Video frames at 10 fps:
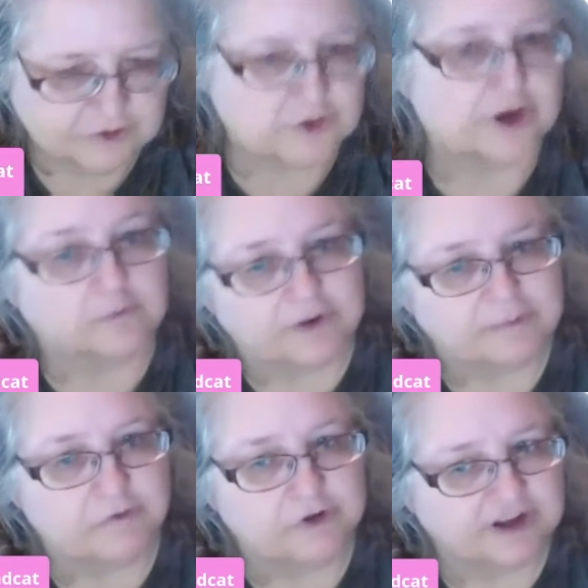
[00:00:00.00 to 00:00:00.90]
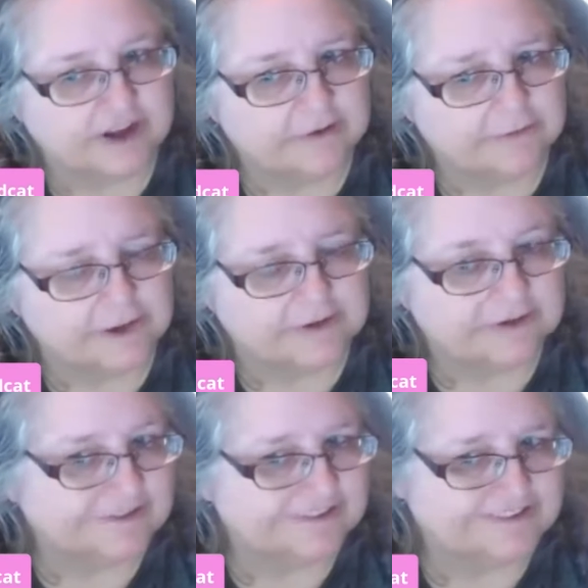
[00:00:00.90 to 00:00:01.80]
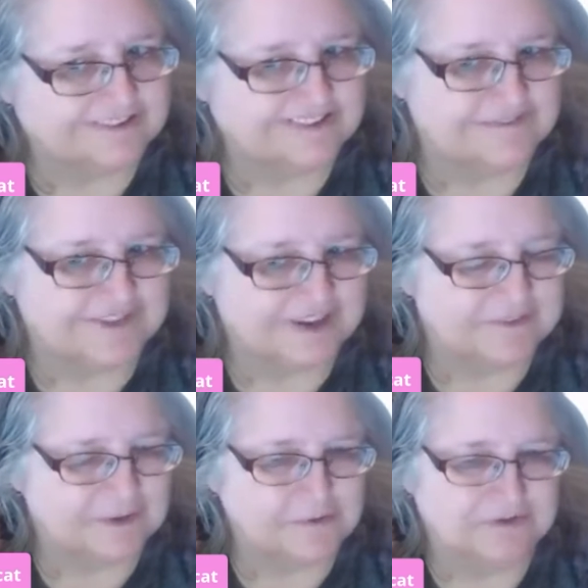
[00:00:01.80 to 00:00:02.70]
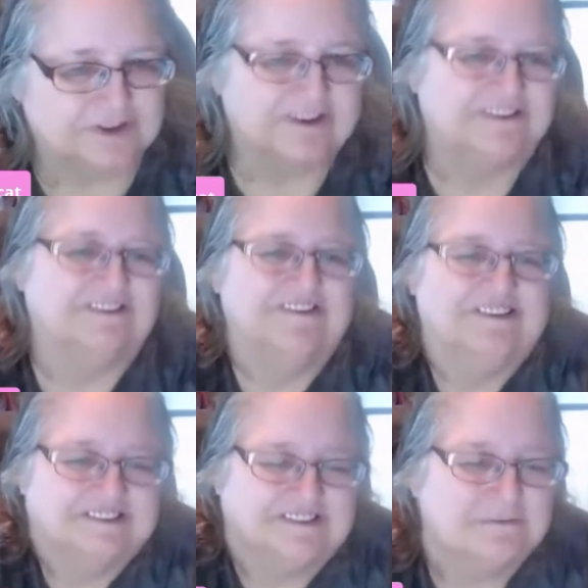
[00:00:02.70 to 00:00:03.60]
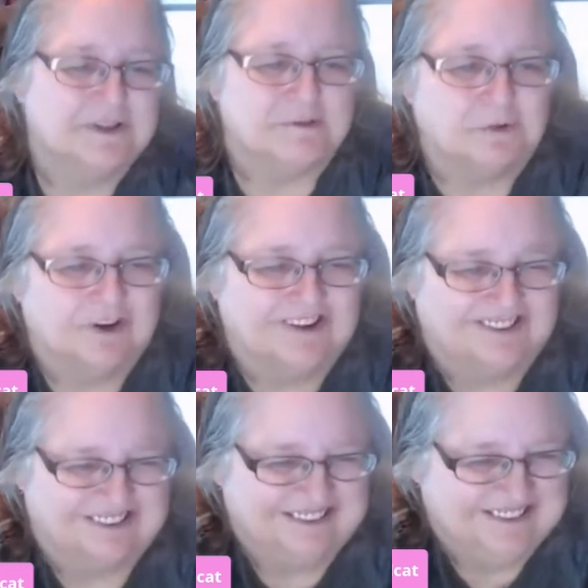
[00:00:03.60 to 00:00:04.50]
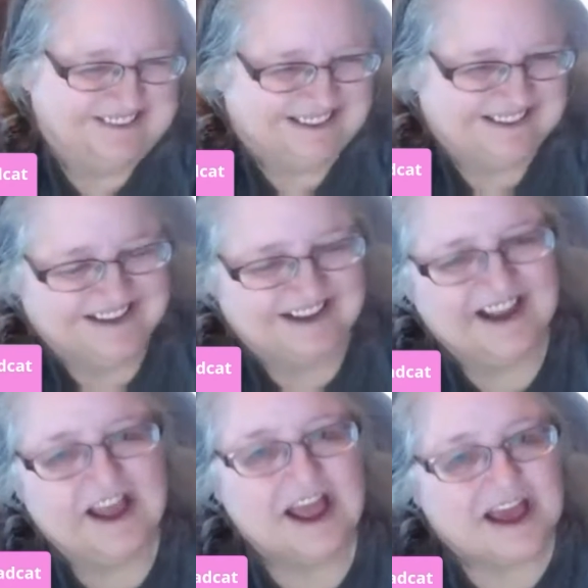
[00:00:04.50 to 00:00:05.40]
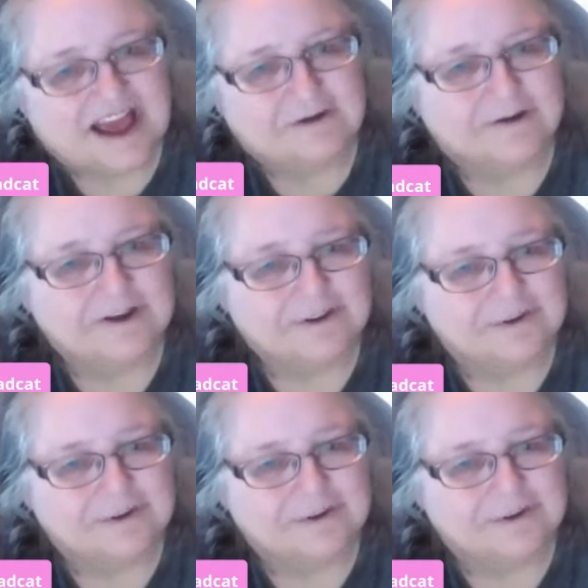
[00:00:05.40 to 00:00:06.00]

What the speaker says: trying to reboot it as well. And it just sometimes goes into some other world. How are you